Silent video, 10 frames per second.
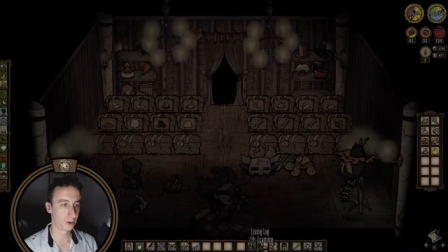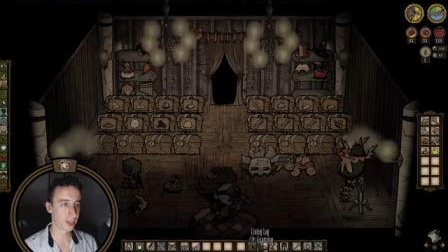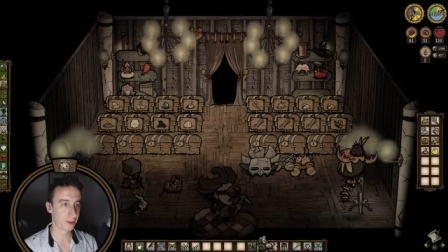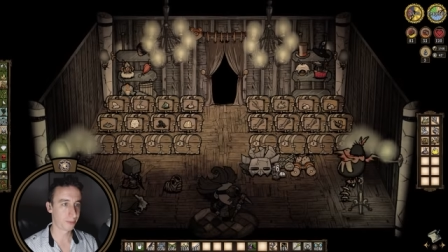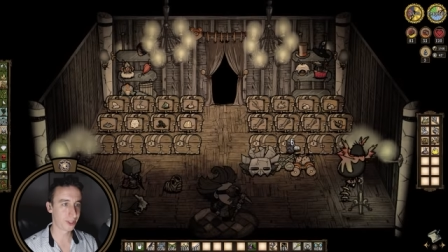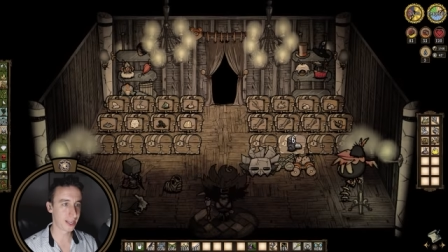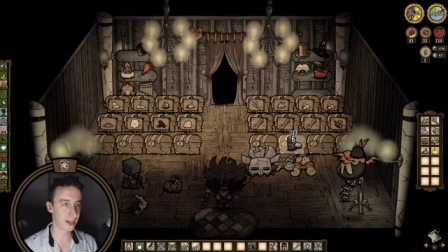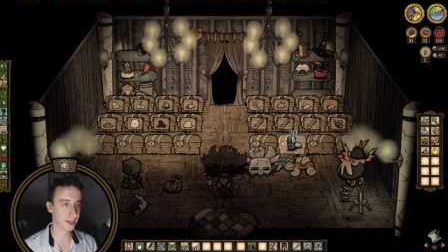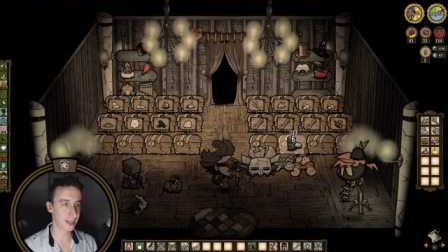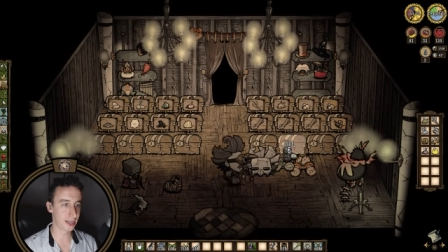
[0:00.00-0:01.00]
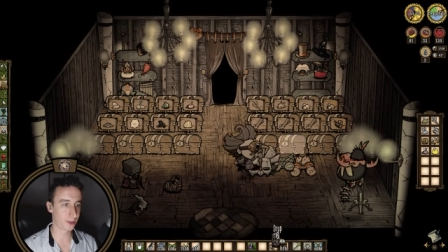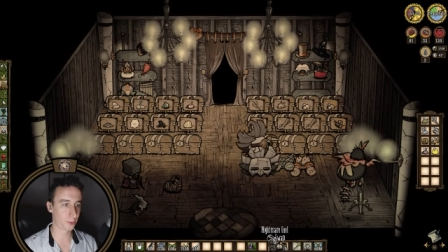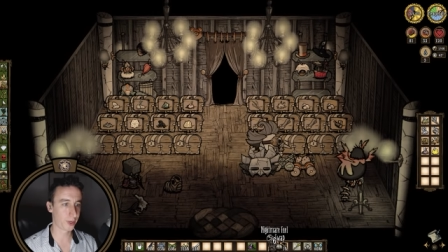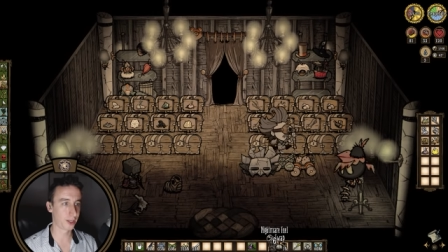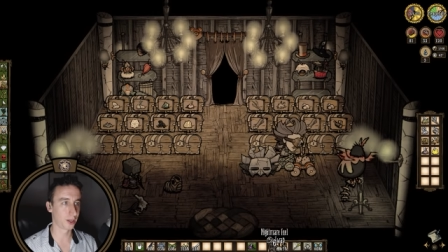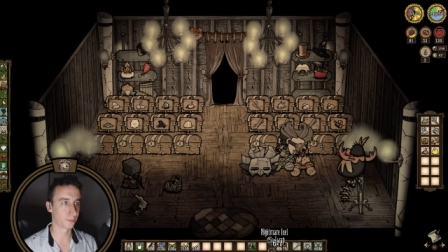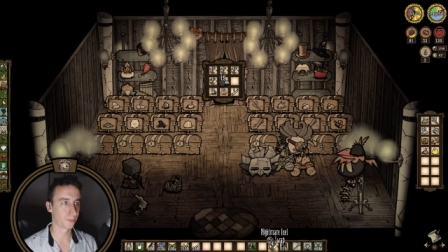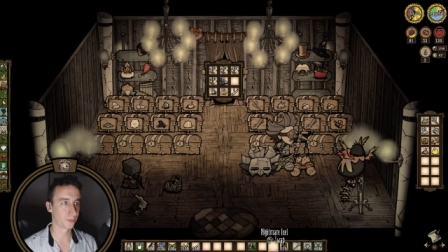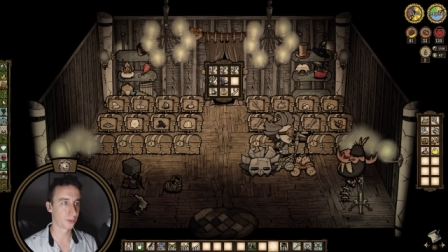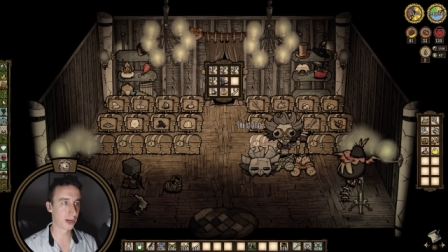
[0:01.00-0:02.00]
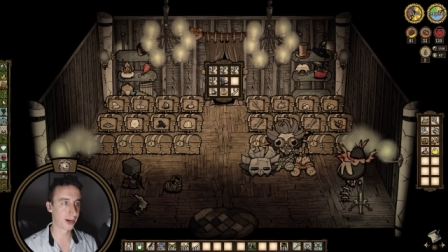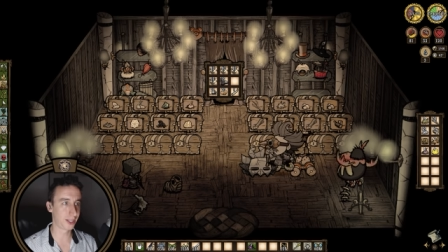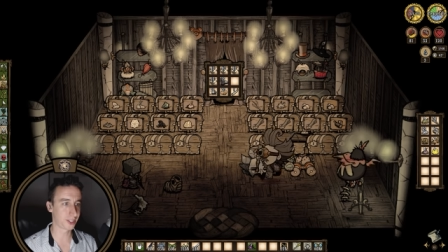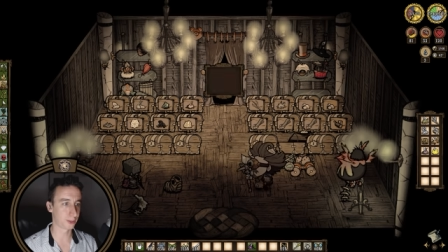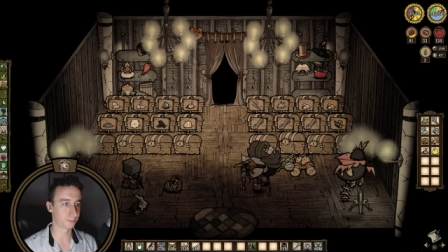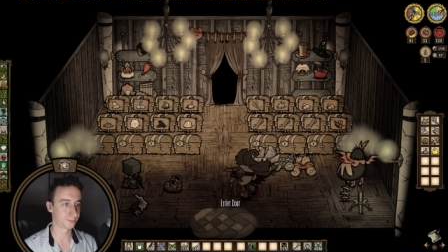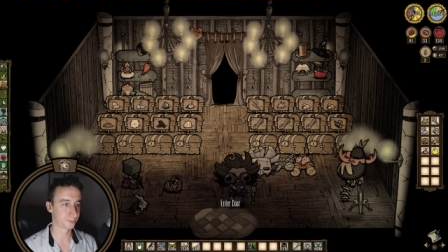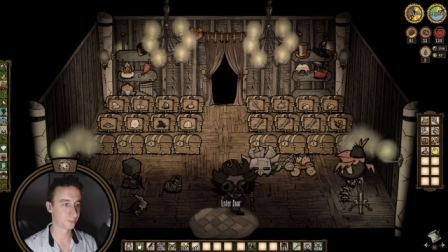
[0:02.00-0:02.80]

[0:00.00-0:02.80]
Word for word: Okay, but then yeah, we can go. All right, let's go.